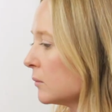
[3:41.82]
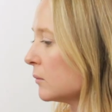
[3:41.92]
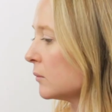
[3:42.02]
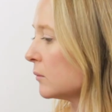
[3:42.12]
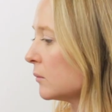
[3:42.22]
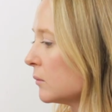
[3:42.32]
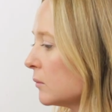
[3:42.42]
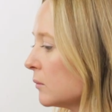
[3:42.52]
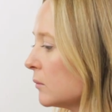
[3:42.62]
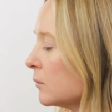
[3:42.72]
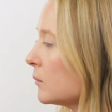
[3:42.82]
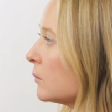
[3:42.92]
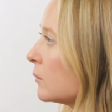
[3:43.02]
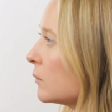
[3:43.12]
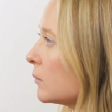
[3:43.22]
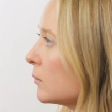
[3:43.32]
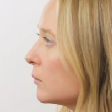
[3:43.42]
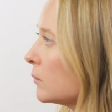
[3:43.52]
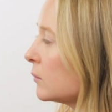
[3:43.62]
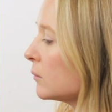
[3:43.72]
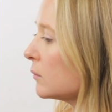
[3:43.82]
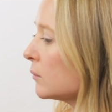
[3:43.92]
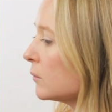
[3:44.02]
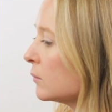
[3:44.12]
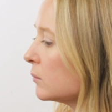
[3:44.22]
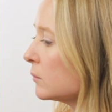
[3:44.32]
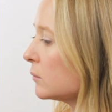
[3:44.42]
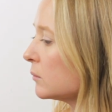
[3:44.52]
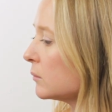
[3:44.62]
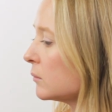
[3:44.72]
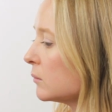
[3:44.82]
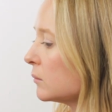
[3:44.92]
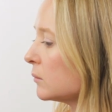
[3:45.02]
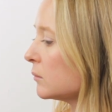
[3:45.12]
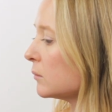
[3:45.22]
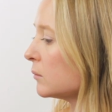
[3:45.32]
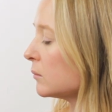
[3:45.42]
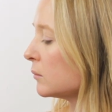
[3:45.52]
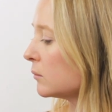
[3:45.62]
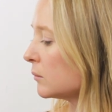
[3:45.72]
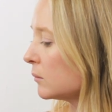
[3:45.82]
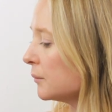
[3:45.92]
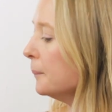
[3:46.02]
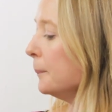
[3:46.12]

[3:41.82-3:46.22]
No words are spoken by the person on screen.